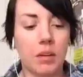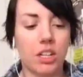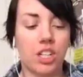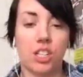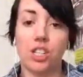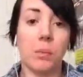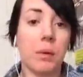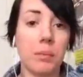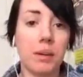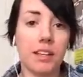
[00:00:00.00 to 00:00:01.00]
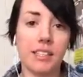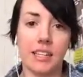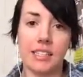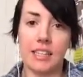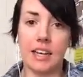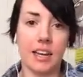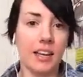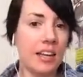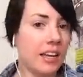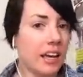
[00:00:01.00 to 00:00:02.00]
to just jump in because, like I said, I
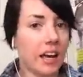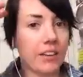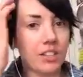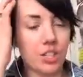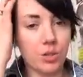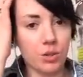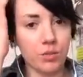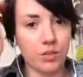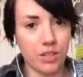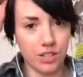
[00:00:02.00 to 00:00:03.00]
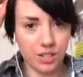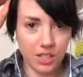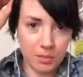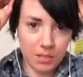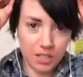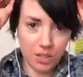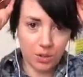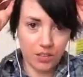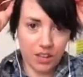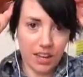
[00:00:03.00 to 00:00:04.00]
like to sort of just keep these short
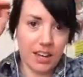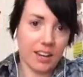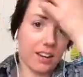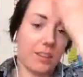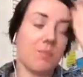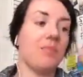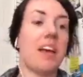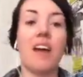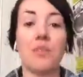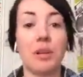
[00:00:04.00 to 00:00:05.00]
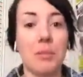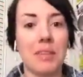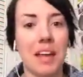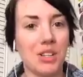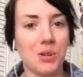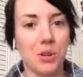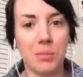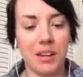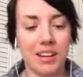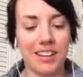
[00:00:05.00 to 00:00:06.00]
if I can. They haven't really been that short,
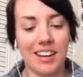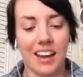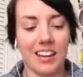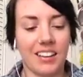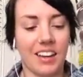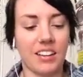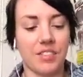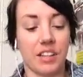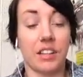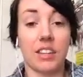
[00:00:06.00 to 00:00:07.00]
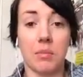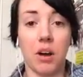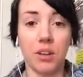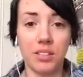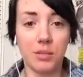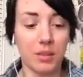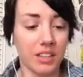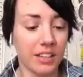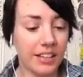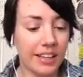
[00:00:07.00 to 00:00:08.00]
but I definitely like them all to
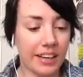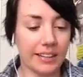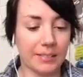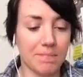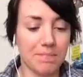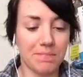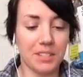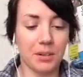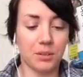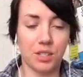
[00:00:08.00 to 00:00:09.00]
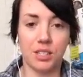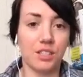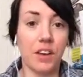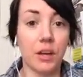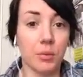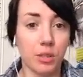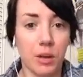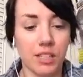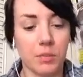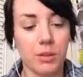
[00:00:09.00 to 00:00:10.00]
be, just as valuable as
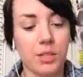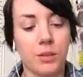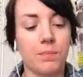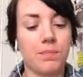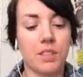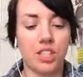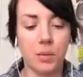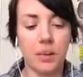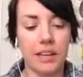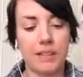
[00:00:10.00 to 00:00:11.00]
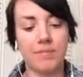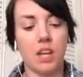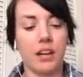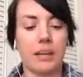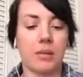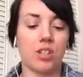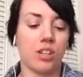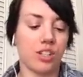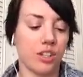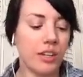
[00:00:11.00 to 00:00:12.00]
possible. So jumping in, talking about structure.